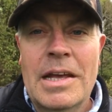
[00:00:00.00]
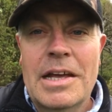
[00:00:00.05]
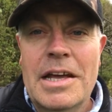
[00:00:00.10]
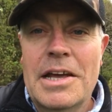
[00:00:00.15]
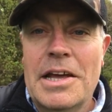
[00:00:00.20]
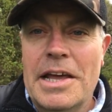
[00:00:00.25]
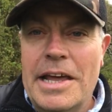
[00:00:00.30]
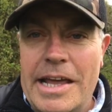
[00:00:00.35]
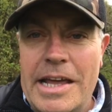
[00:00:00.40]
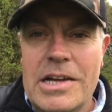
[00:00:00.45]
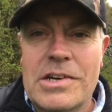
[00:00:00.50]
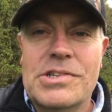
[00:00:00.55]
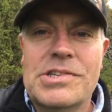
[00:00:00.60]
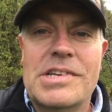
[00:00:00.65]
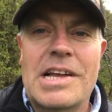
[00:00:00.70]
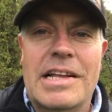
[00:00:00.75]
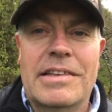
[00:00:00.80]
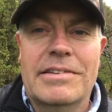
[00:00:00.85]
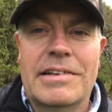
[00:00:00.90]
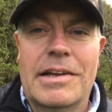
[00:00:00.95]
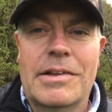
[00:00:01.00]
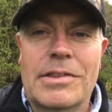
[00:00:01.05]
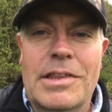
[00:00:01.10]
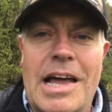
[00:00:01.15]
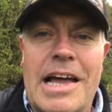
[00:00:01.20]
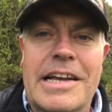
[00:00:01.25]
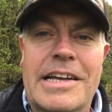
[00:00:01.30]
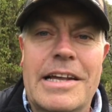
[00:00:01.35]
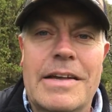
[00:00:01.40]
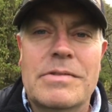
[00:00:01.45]
air scenting,
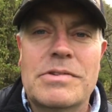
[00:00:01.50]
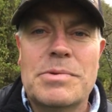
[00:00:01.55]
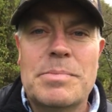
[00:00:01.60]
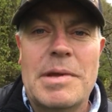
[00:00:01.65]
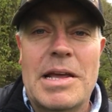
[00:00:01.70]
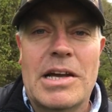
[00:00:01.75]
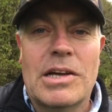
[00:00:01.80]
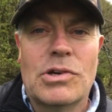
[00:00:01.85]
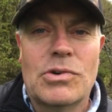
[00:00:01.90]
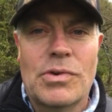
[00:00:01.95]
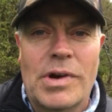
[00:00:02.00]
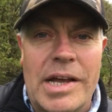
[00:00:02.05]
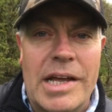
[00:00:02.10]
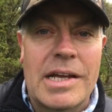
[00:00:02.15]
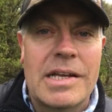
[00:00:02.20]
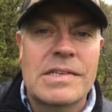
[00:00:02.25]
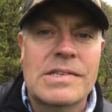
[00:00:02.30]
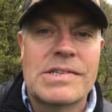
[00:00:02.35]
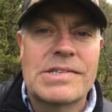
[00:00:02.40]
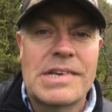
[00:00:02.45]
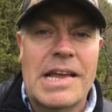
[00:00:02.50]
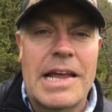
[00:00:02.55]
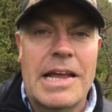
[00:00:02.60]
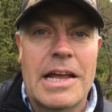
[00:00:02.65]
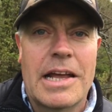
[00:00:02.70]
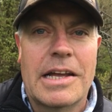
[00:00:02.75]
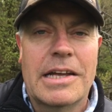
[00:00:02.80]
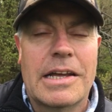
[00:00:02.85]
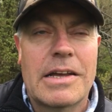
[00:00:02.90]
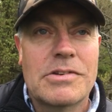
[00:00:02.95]
that gives me a great
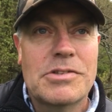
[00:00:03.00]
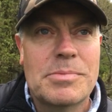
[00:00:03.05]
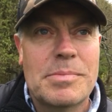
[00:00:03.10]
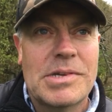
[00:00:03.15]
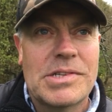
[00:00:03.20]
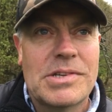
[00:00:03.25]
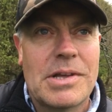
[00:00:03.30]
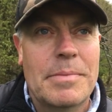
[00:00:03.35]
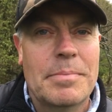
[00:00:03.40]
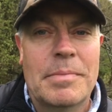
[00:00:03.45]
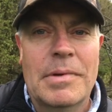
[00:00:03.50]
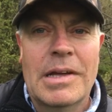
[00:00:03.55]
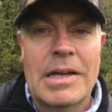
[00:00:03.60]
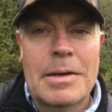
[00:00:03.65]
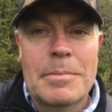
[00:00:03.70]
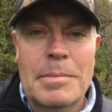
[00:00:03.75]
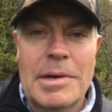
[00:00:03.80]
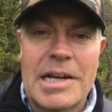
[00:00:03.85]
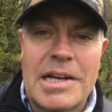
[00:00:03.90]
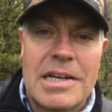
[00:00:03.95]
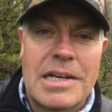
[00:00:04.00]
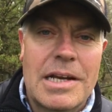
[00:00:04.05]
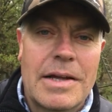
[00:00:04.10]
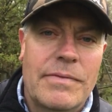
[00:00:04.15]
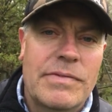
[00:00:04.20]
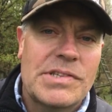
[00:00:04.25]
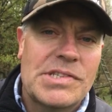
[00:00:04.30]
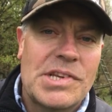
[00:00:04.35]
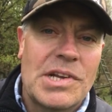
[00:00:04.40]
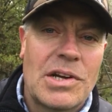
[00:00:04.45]
insight and gives me some
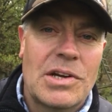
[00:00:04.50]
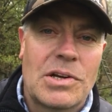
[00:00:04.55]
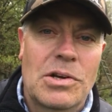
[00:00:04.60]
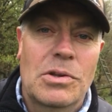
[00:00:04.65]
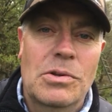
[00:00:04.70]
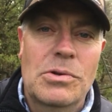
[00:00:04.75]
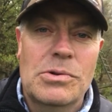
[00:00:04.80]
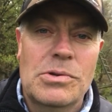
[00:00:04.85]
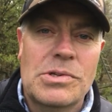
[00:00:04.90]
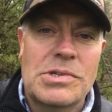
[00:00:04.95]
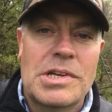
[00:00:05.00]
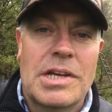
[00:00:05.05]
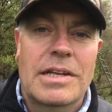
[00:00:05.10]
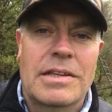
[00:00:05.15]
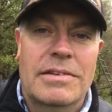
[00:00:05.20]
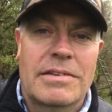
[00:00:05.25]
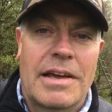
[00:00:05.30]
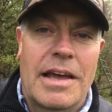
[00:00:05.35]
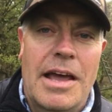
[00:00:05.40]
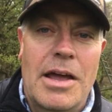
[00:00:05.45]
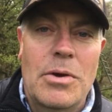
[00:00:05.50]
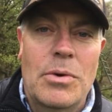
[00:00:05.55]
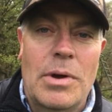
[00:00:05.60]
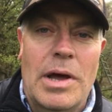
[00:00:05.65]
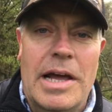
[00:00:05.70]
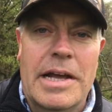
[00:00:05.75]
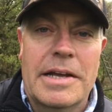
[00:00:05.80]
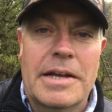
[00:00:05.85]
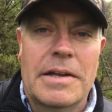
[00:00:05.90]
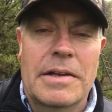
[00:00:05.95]
magnificent clues into how
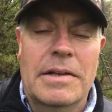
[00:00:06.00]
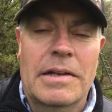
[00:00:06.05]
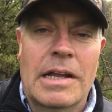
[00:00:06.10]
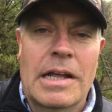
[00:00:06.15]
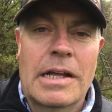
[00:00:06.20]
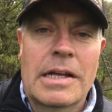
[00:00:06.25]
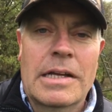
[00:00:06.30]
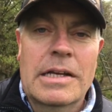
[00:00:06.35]
I can